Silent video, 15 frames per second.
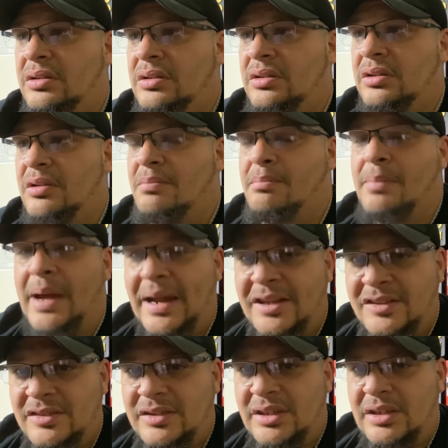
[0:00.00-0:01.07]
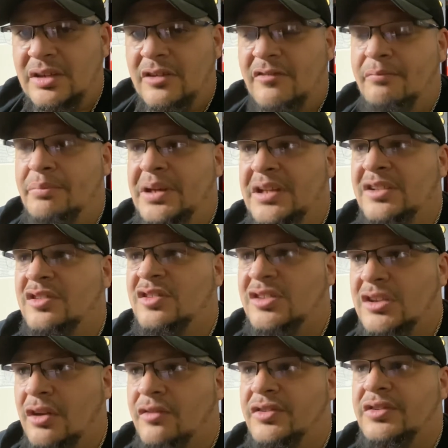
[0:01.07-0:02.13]
the mindset of being
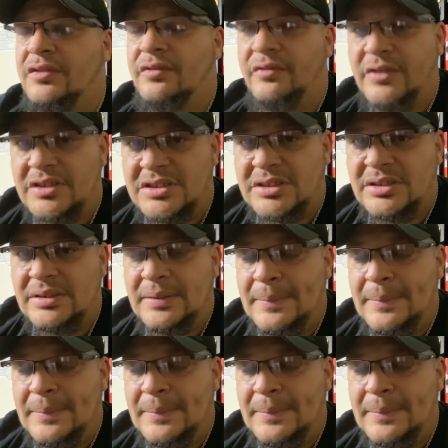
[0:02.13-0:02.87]
self-sufficient.